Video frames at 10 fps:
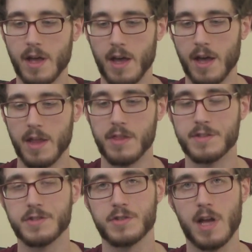
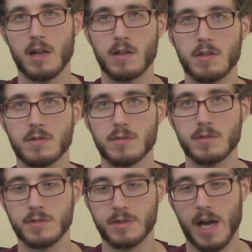It's just got a little
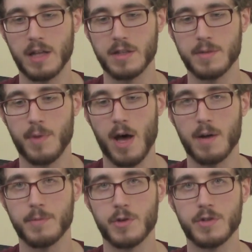dial at the
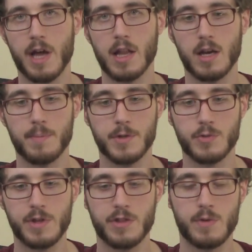bottom. You can dial it up
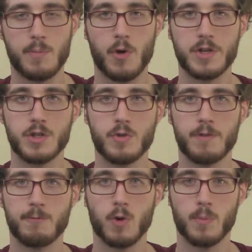between 3.2
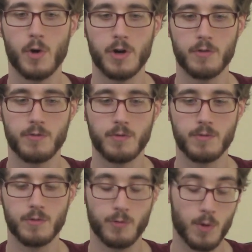and
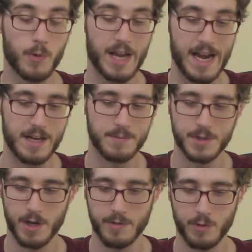
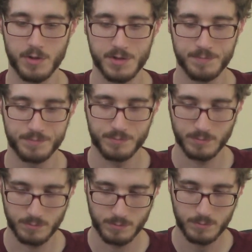4.8 volts.
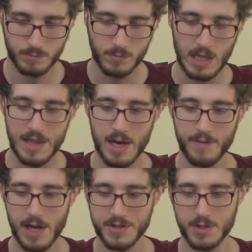And then
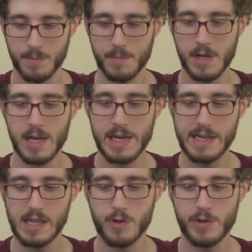I've got some
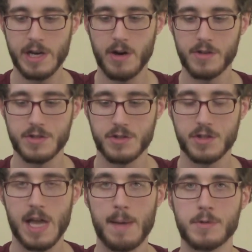e-liquid here. This is
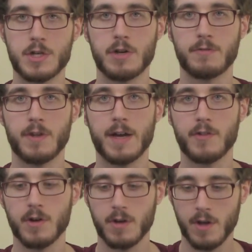just cappuccino
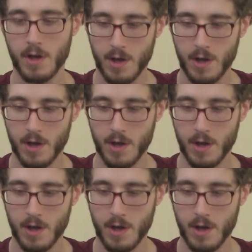flavor.